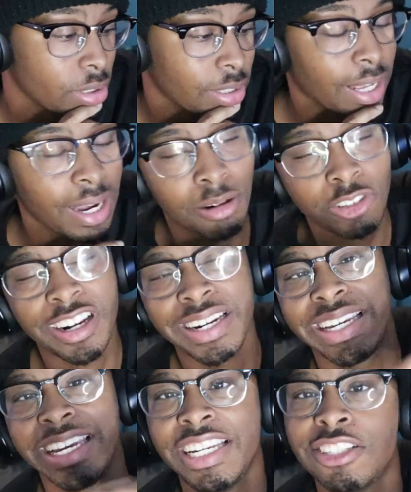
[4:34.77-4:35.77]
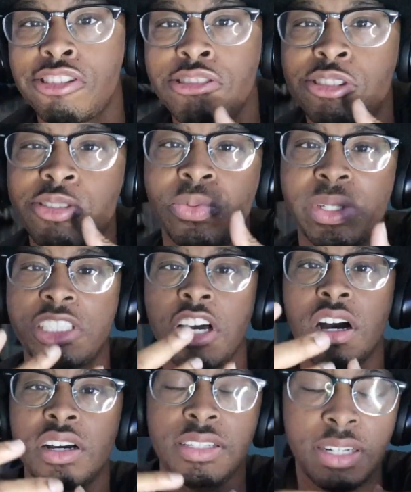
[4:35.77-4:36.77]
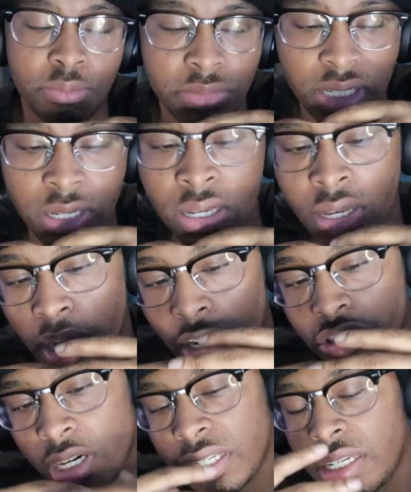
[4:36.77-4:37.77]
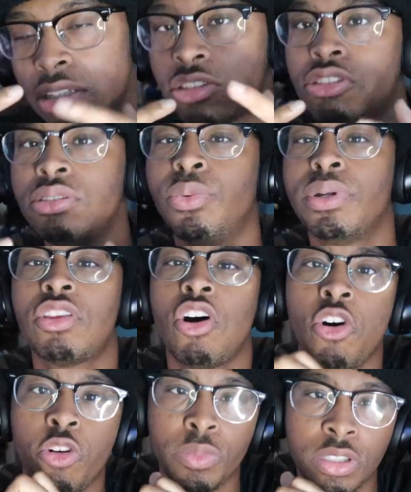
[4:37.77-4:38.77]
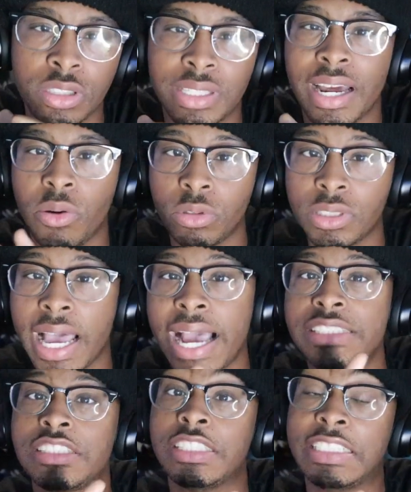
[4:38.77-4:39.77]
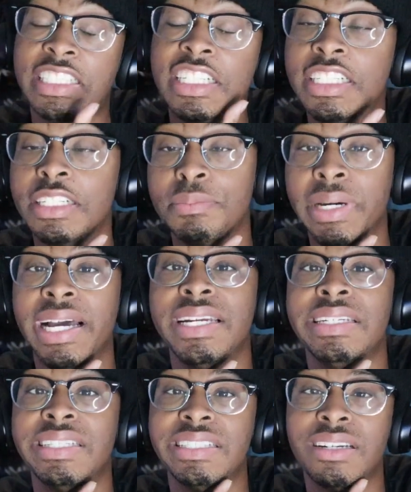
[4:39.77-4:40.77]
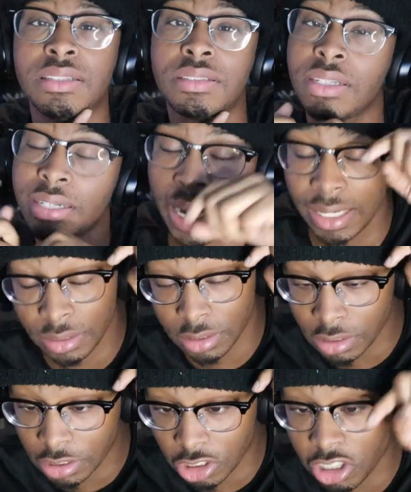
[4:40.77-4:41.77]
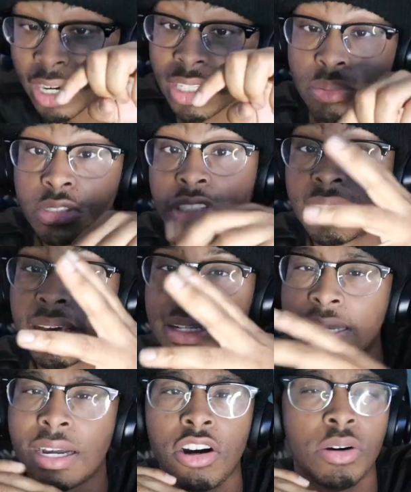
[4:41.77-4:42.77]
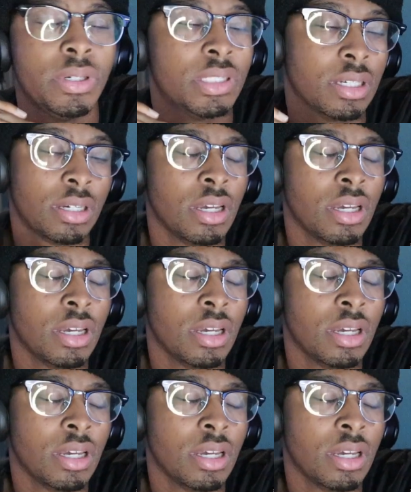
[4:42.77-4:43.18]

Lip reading: Like, I'm trying to get in tune with y'all, you know what I'm saying? I'm trying to get in tune with the old music that was actually good back then, you know what I'm saying? Not this little trash music now, like I always say.